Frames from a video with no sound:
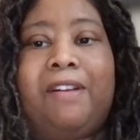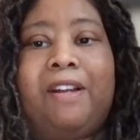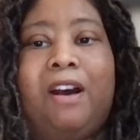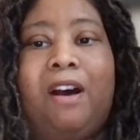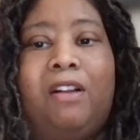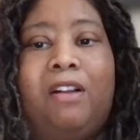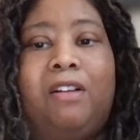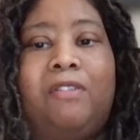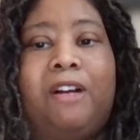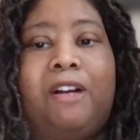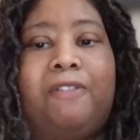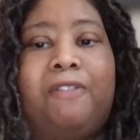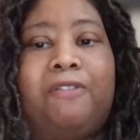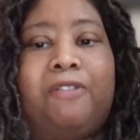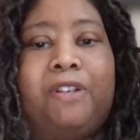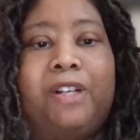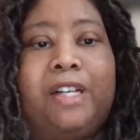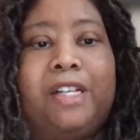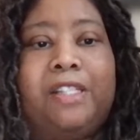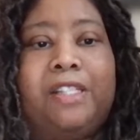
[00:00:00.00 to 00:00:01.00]
And all of our
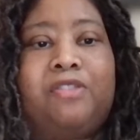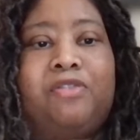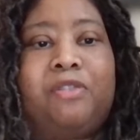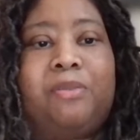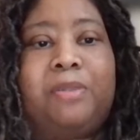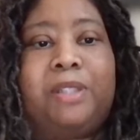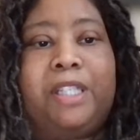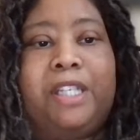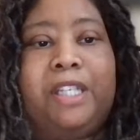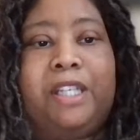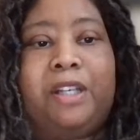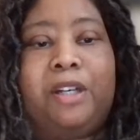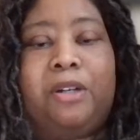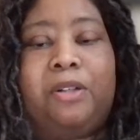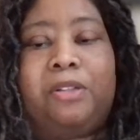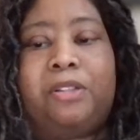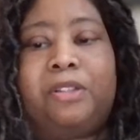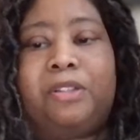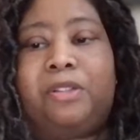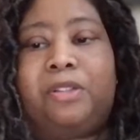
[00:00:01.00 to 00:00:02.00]
friends from
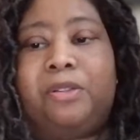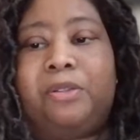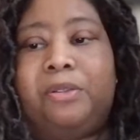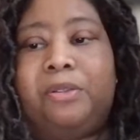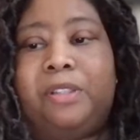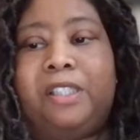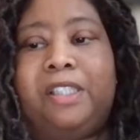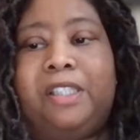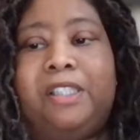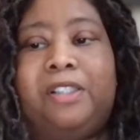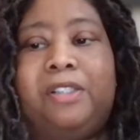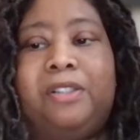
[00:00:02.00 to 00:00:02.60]
Chicco to Thule